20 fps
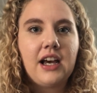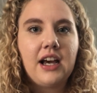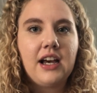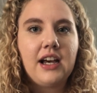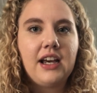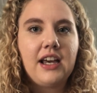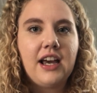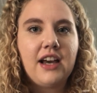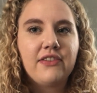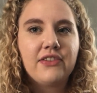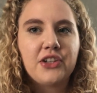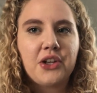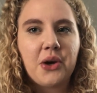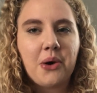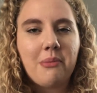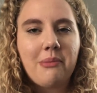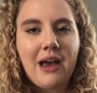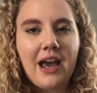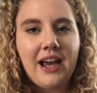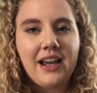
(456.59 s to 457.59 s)
I have to
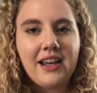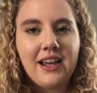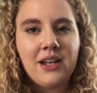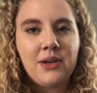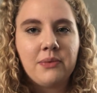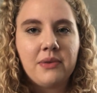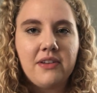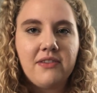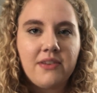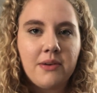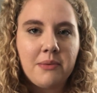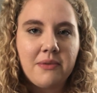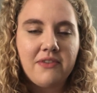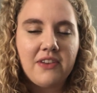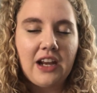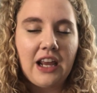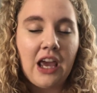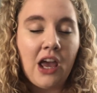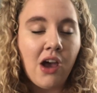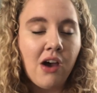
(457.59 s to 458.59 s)
go back and refilm a
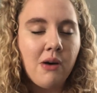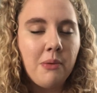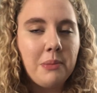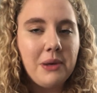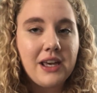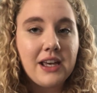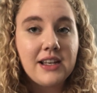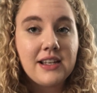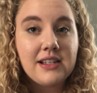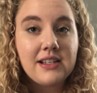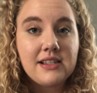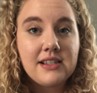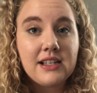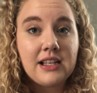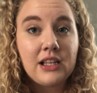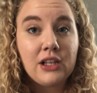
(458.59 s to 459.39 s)
video because